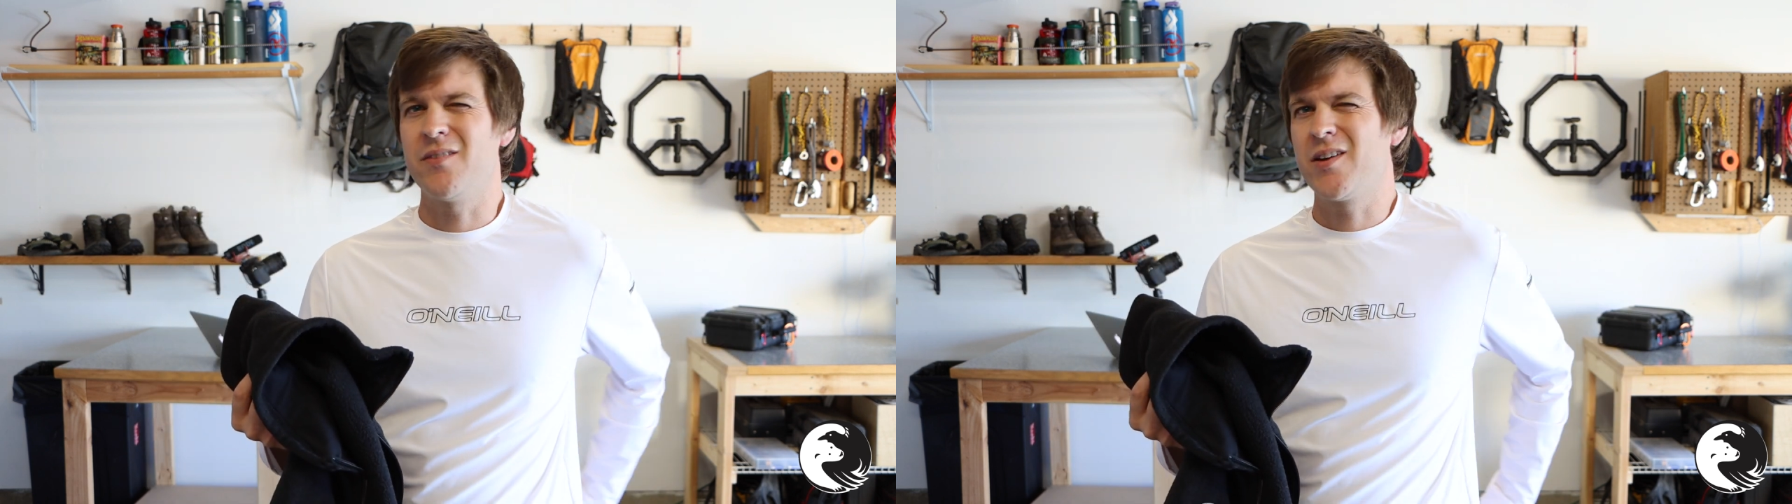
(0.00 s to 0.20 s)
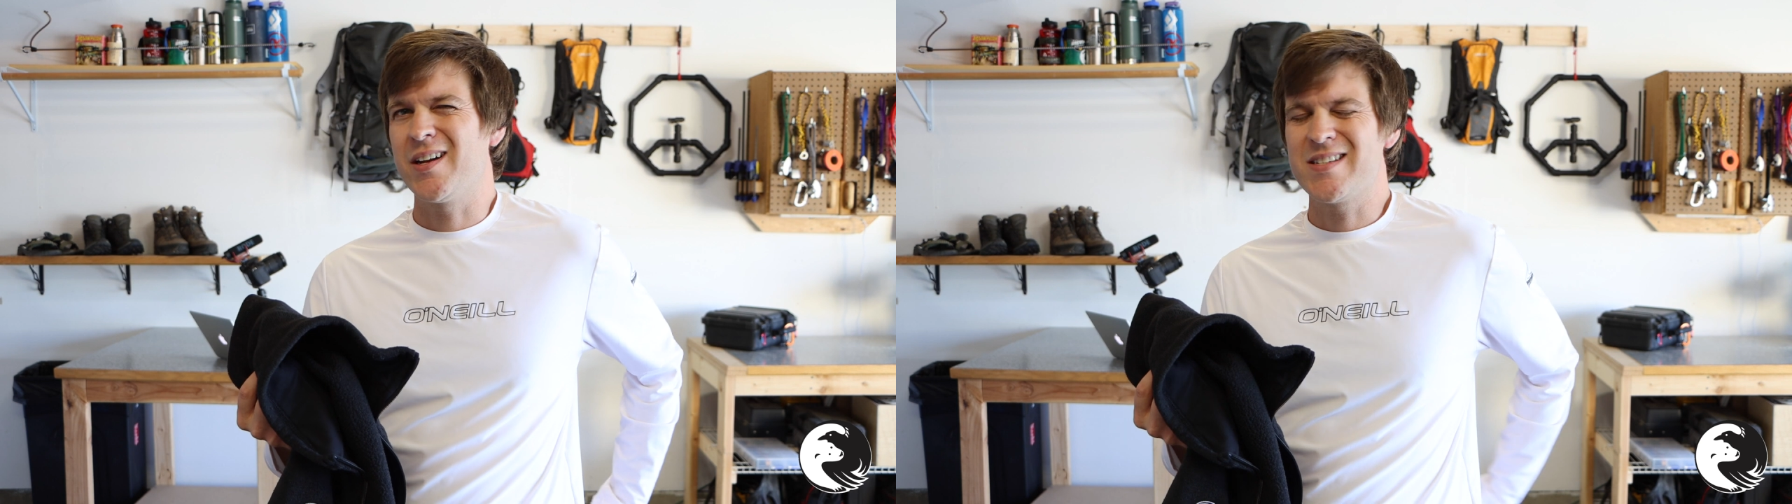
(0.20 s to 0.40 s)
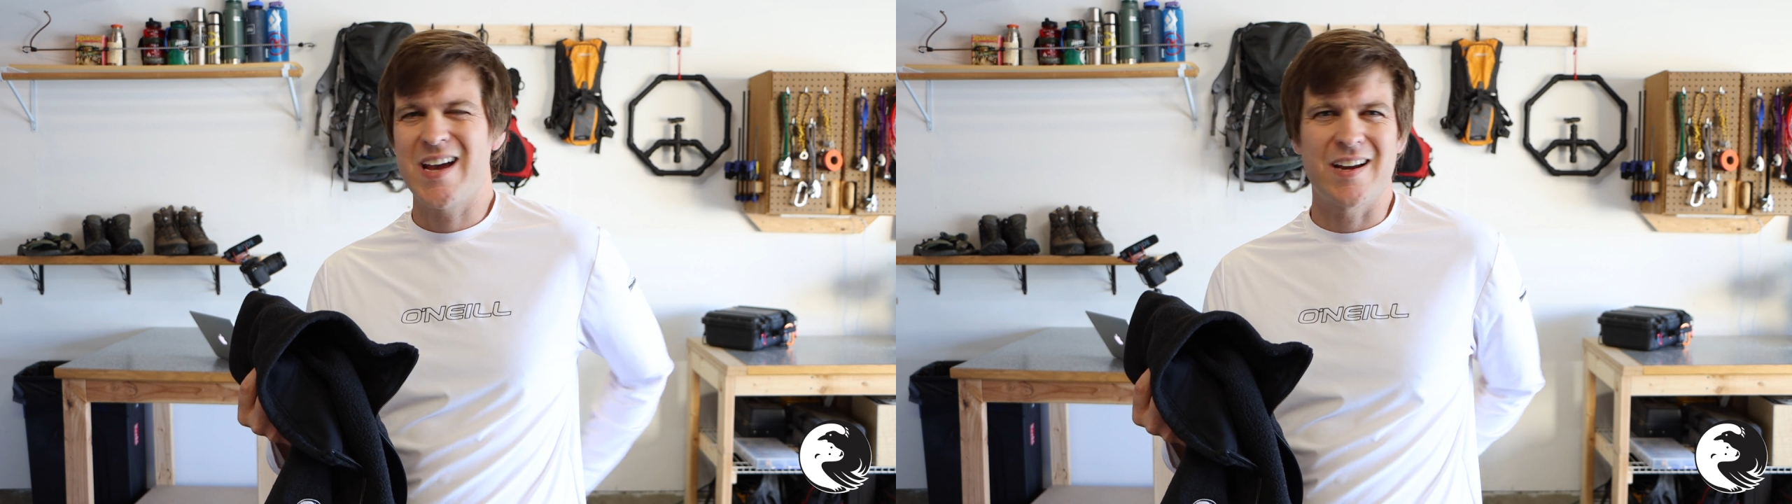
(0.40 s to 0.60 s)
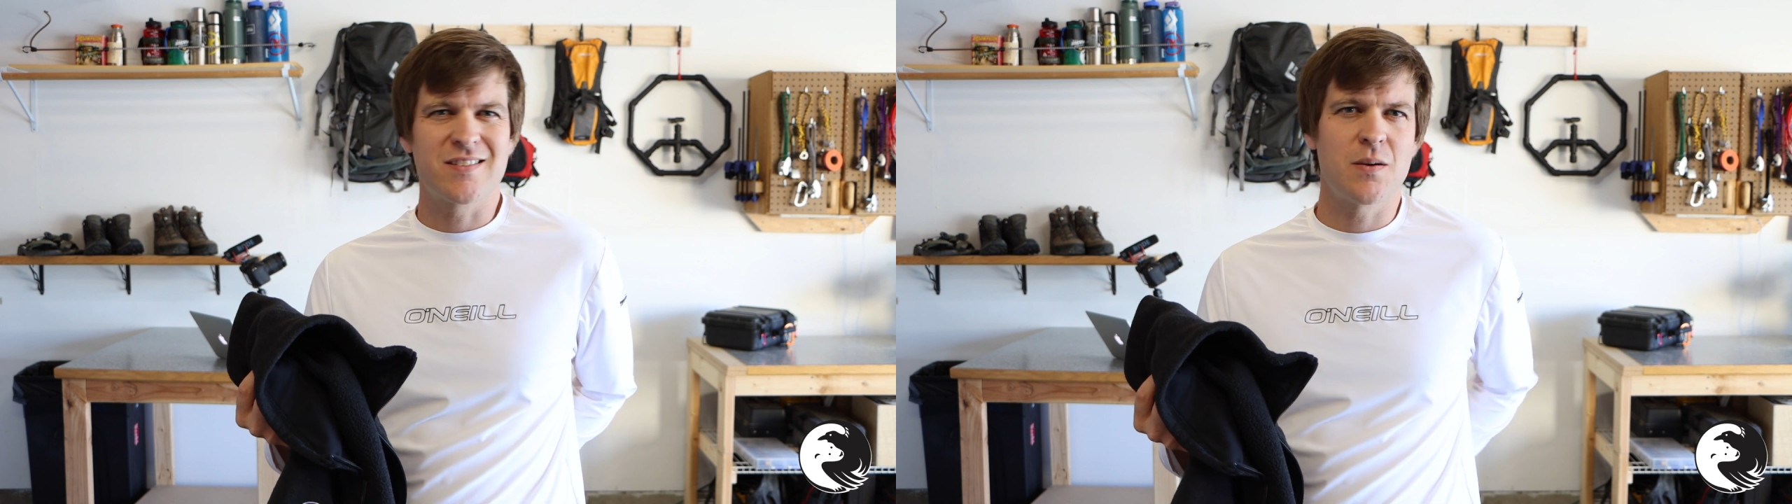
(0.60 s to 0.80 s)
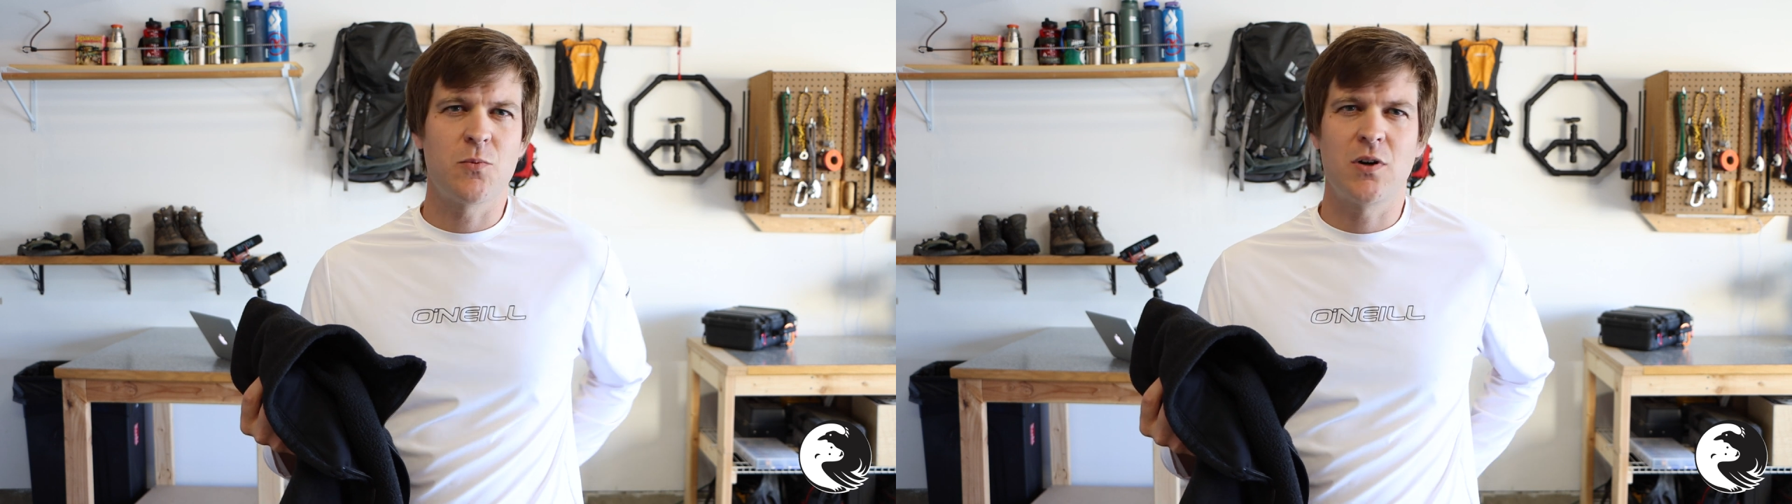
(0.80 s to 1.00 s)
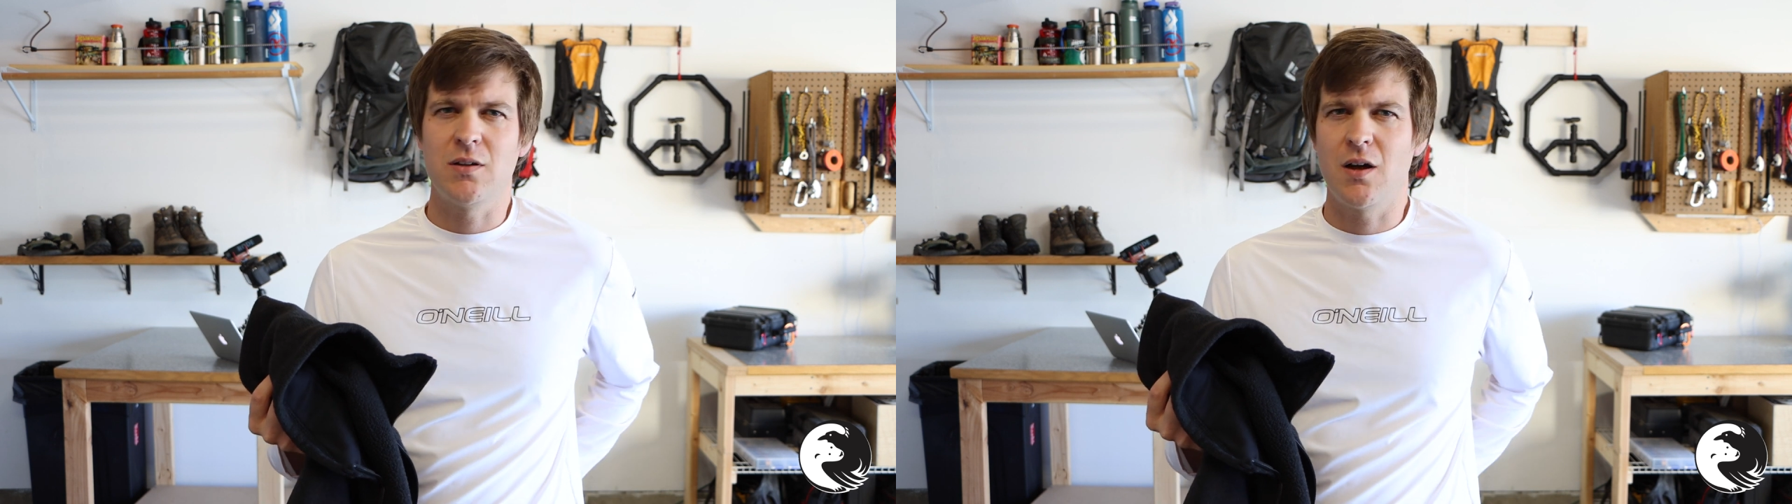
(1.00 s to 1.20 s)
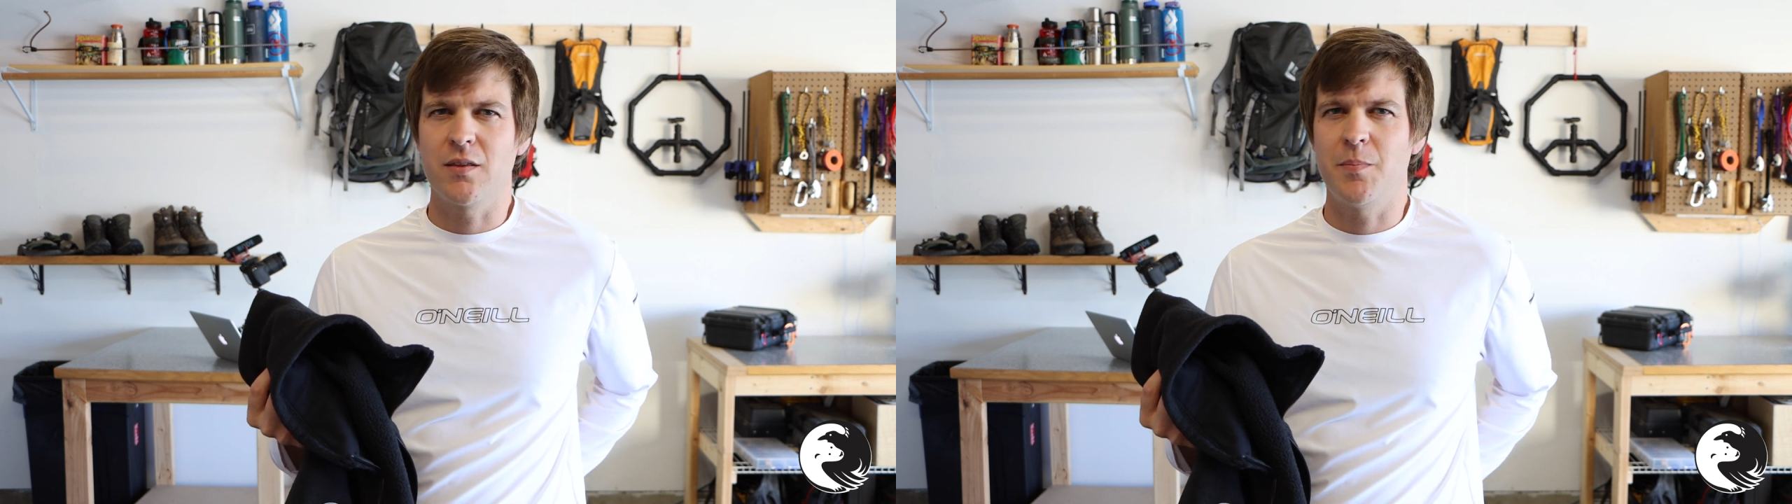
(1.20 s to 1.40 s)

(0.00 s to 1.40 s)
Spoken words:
They've got a tag somewhere along